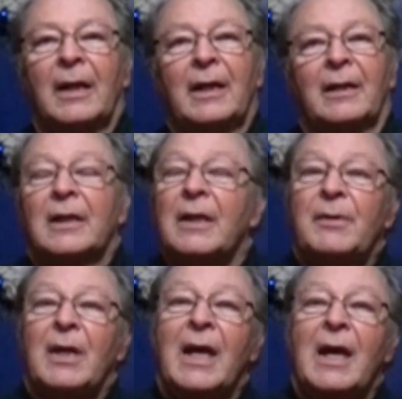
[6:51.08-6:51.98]
And if
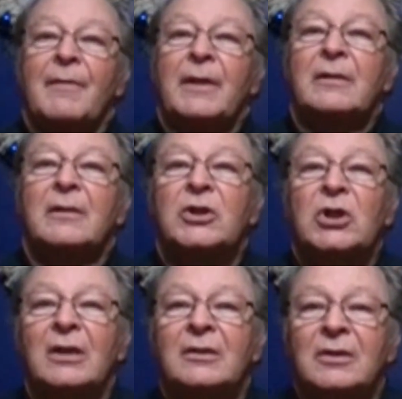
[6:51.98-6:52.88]
you have any
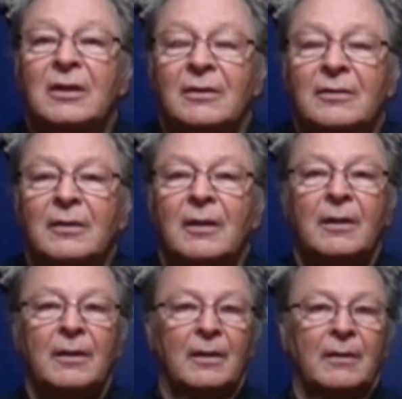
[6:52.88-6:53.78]
suggestions
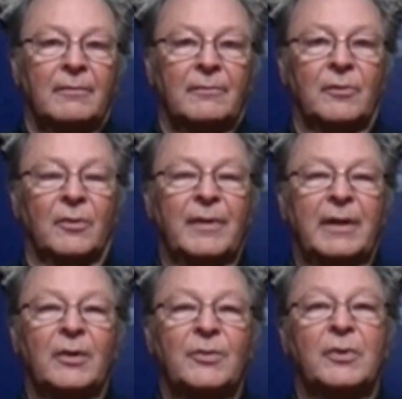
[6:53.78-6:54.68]
for
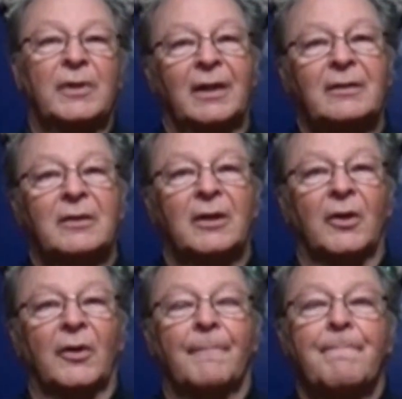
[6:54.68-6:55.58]
videos for next
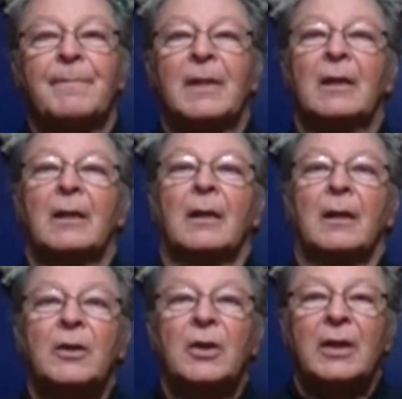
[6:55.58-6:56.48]
year,
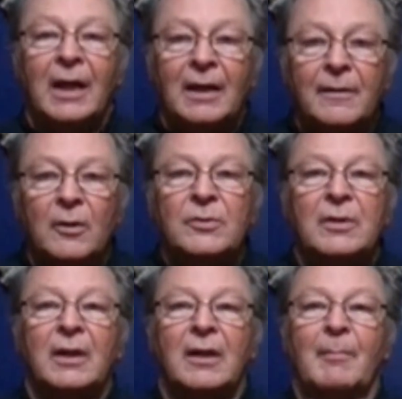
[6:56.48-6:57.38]
you can add those
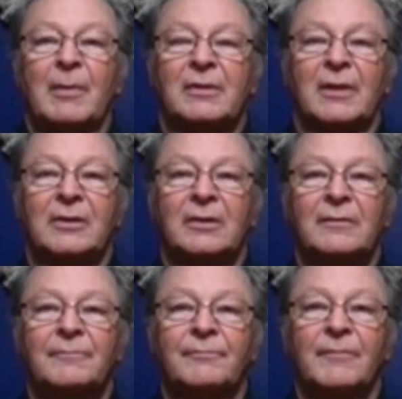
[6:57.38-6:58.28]
in the comment section,
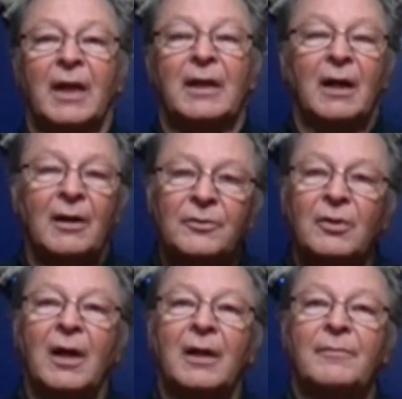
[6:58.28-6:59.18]
and I'll
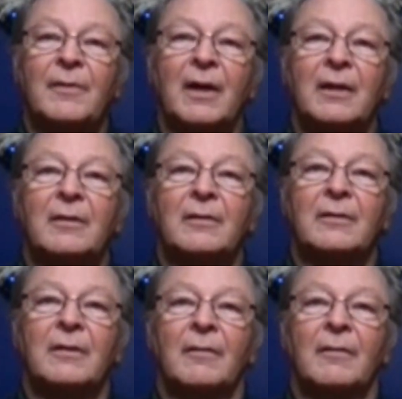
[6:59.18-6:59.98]
try to find it.